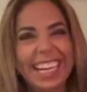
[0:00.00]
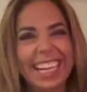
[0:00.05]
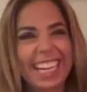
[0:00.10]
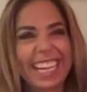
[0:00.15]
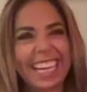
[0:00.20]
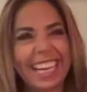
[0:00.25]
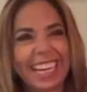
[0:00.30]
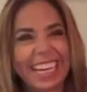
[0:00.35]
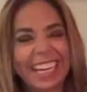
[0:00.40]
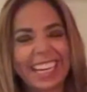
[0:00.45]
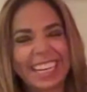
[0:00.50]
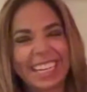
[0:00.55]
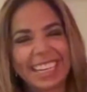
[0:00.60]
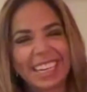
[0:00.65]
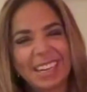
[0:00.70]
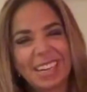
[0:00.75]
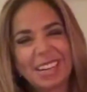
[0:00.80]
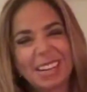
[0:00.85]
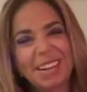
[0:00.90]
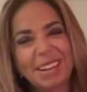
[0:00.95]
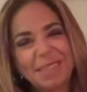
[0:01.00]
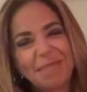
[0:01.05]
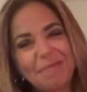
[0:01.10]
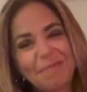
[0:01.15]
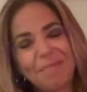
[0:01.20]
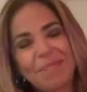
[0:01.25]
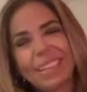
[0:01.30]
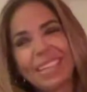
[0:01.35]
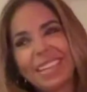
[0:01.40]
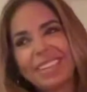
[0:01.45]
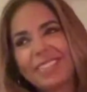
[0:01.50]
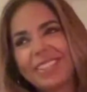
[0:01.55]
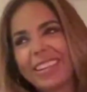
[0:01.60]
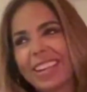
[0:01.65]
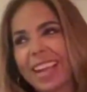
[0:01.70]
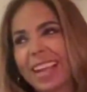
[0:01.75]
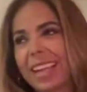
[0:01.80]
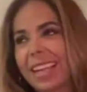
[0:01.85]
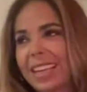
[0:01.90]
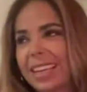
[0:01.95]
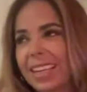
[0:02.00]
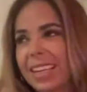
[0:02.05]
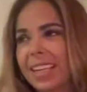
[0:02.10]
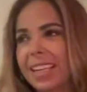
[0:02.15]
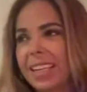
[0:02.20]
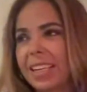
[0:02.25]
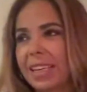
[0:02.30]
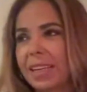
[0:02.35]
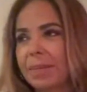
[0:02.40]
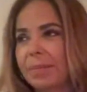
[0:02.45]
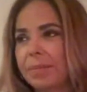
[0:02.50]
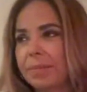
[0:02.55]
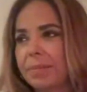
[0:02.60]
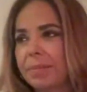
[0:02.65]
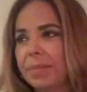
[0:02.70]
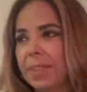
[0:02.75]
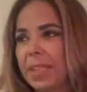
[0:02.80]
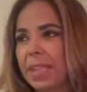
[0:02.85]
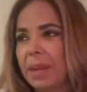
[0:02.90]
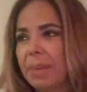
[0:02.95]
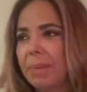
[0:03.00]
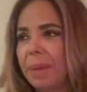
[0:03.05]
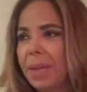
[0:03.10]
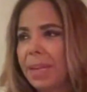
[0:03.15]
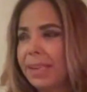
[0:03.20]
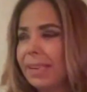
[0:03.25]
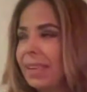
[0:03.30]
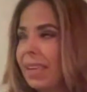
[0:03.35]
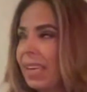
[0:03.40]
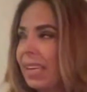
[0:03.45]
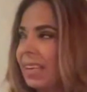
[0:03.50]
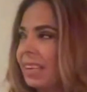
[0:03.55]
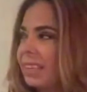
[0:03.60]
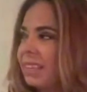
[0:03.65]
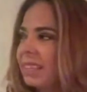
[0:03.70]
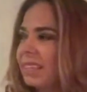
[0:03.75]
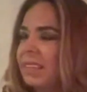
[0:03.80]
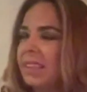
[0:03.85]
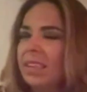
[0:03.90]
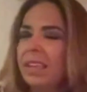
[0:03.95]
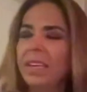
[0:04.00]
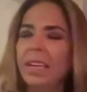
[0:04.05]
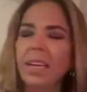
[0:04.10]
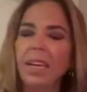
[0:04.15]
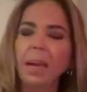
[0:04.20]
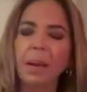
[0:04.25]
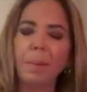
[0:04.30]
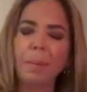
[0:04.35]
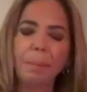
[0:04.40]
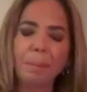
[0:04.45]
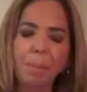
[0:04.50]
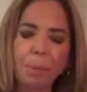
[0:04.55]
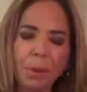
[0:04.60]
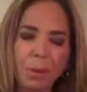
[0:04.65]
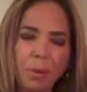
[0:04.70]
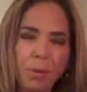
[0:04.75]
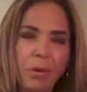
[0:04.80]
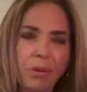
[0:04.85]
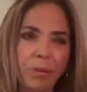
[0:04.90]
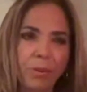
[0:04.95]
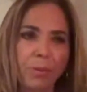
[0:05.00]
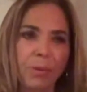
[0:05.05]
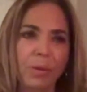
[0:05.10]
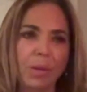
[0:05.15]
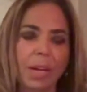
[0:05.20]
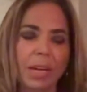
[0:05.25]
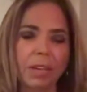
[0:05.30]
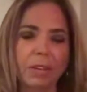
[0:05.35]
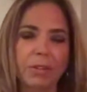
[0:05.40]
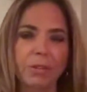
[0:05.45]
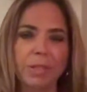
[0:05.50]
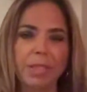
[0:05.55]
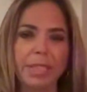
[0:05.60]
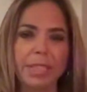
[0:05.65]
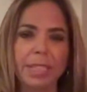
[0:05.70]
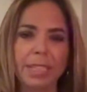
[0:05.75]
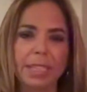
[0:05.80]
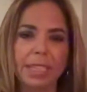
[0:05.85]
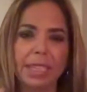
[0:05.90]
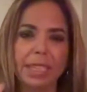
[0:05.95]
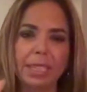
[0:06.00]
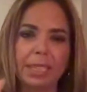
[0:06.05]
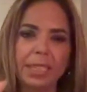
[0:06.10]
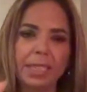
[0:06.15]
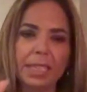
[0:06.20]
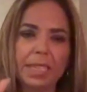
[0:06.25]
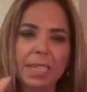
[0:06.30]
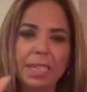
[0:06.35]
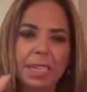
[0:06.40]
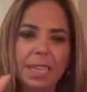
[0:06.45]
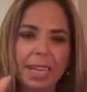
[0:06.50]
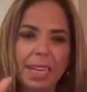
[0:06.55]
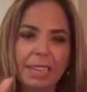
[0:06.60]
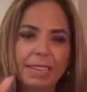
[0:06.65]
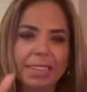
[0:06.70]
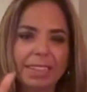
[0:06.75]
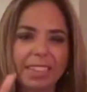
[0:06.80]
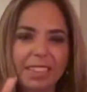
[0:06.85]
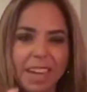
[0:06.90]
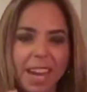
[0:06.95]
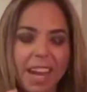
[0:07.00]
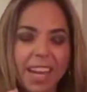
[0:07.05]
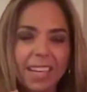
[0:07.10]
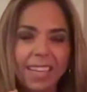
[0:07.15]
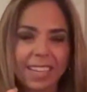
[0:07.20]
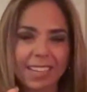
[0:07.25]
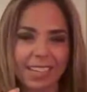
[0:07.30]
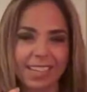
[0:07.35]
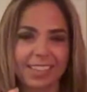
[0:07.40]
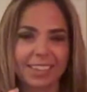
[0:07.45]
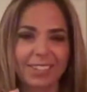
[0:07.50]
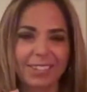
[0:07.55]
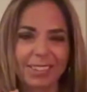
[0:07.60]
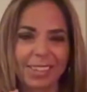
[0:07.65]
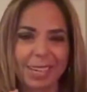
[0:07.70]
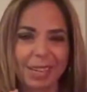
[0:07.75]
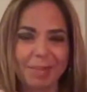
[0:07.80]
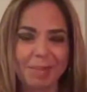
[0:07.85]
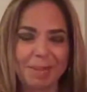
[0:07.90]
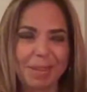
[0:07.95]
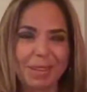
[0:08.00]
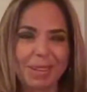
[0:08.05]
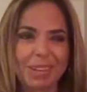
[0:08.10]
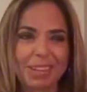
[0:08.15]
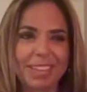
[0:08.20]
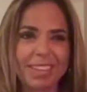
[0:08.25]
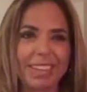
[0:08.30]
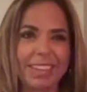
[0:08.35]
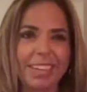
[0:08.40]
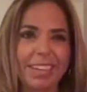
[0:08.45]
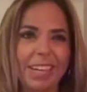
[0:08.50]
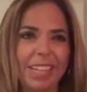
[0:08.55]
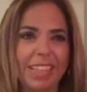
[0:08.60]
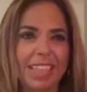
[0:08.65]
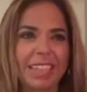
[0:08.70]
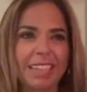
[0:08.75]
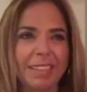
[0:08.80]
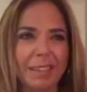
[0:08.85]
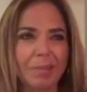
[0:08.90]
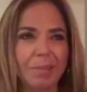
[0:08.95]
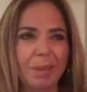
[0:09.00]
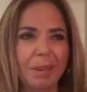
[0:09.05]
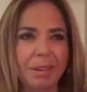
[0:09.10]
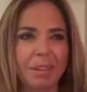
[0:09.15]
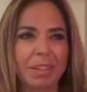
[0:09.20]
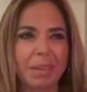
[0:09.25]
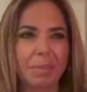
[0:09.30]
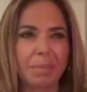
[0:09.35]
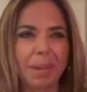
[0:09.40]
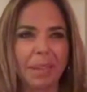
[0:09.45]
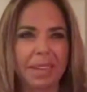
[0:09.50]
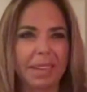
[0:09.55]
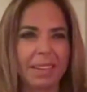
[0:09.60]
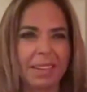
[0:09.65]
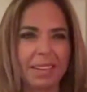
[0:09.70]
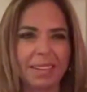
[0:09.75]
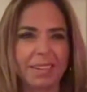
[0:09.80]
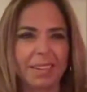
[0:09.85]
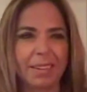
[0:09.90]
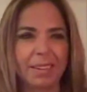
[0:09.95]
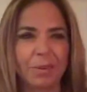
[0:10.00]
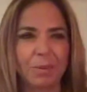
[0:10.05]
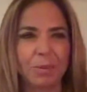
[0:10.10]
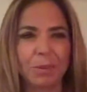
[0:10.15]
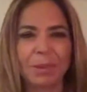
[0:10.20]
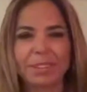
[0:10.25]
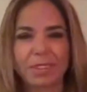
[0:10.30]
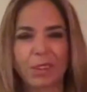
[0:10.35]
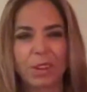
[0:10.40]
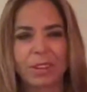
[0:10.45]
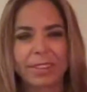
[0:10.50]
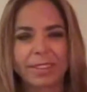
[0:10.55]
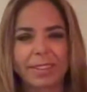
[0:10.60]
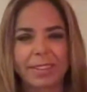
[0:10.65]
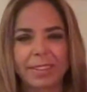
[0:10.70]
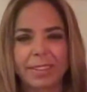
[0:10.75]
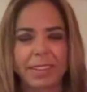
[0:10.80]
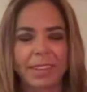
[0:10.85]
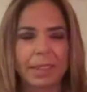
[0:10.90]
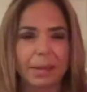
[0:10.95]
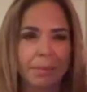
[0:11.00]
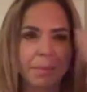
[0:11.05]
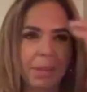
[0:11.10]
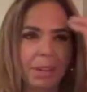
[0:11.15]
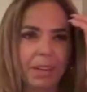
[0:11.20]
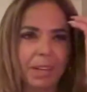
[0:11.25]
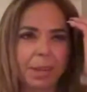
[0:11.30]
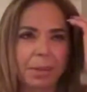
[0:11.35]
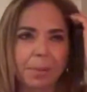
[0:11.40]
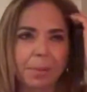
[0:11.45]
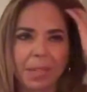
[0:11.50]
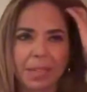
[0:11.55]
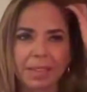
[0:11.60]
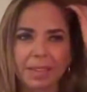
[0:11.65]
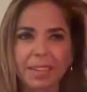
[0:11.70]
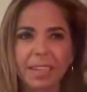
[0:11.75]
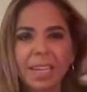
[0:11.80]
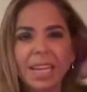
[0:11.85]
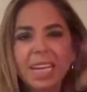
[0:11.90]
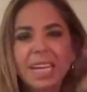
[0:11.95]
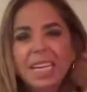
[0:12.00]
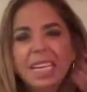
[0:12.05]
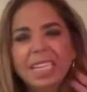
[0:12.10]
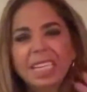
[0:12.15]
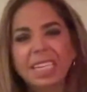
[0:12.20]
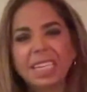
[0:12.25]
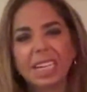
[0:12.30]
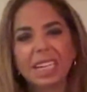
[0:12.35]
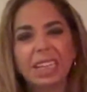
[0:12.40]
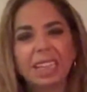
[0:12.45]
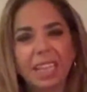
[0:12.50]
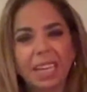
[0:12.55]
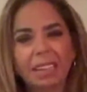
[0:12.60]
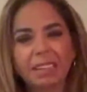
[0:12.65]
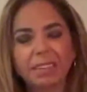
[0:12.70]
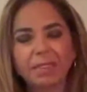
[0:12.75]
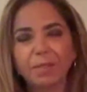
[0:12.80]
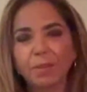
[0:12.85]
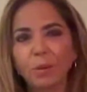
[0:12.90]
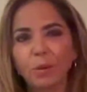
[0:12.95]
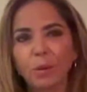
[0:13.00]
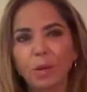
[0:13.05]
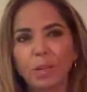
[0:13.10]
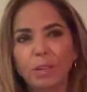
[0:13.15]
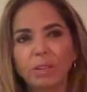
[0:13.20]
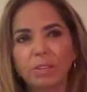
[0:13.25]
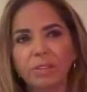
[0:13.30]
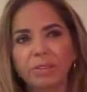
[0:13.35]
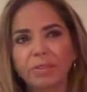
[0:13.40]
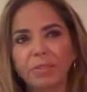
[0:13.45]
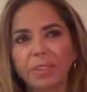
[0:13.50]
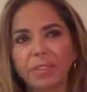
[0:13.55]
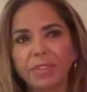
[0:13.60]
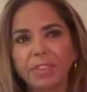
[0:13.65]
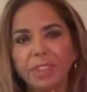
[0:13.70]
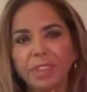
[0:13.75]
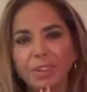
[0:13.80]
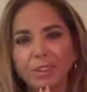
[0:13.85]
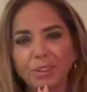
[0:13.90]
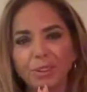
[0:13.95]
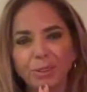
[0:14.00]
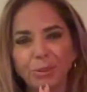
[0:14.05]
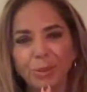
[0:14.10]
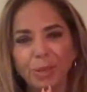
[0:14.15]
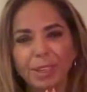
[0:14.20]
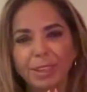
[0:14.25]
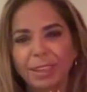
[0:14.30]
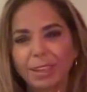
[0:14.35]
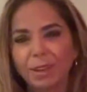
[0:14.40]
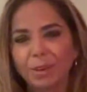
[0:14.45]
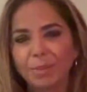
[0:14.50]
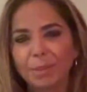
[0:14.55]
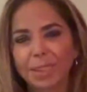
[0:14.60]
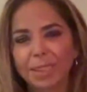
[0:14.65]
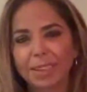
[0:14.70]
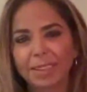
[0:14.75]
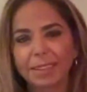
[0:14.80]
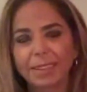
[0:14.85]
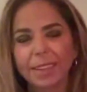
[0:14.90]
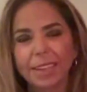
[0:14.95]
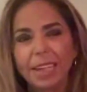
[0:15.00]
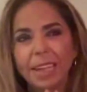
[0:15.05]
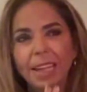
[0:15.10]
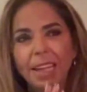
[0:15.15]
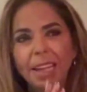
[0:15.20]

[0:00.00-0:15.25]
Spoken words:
Yeah. But in reality, it's a beautiful country. It's a tiny country, Lebanon. I think someone compared it to Wisconsin in America, but it's 10,452 square kilometers.